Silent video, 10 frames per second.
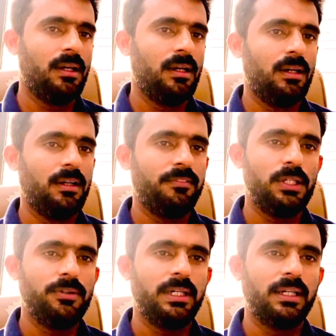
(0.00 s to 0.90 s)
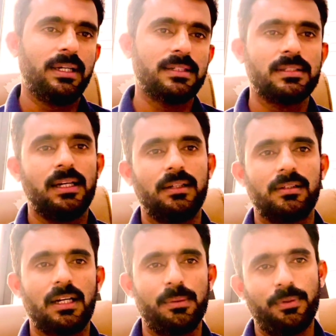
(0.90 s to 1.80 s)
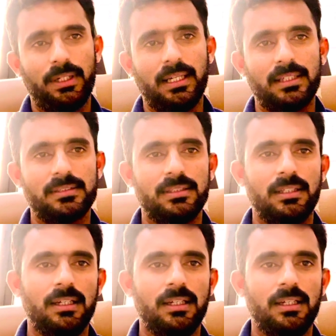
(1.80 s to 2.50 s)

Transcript: value-added tax and corporate tax,